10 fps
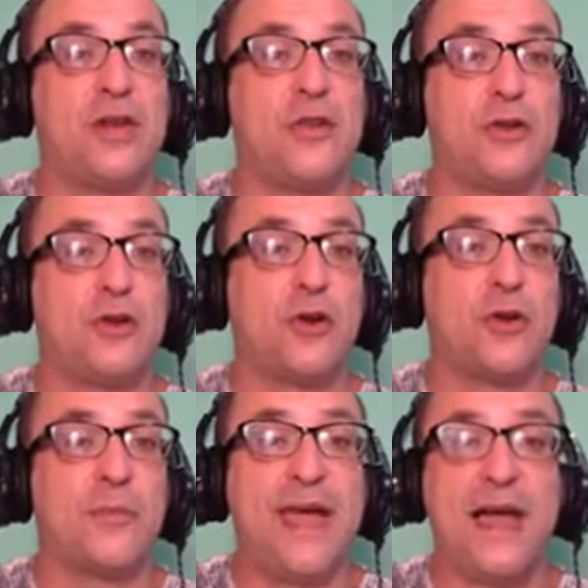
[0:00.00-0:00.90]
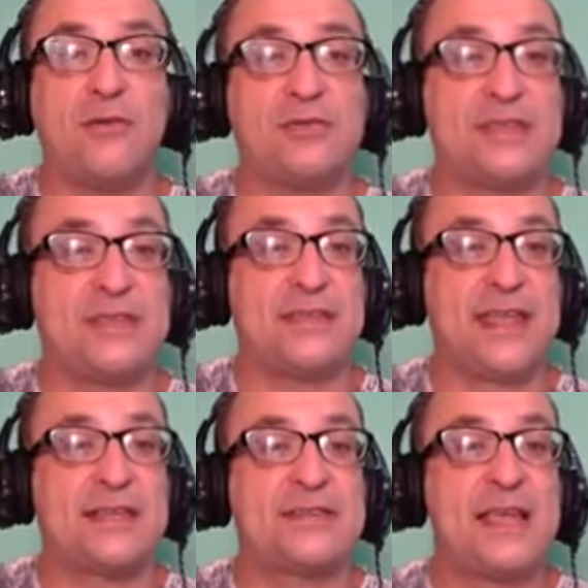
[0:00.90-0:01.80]
the Ural Mountains and
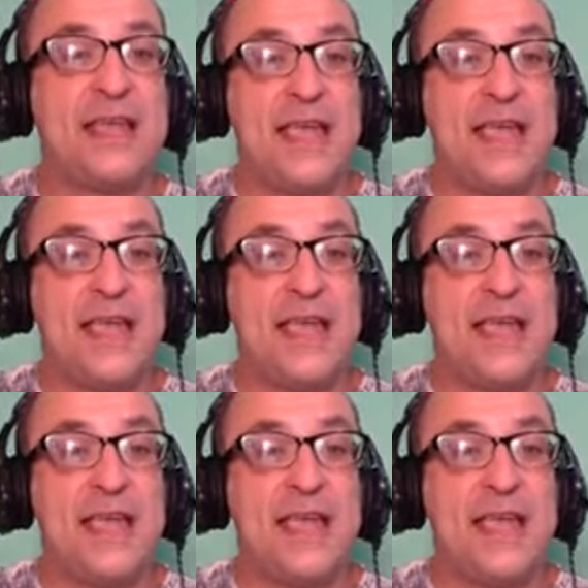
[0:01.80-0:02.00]
things,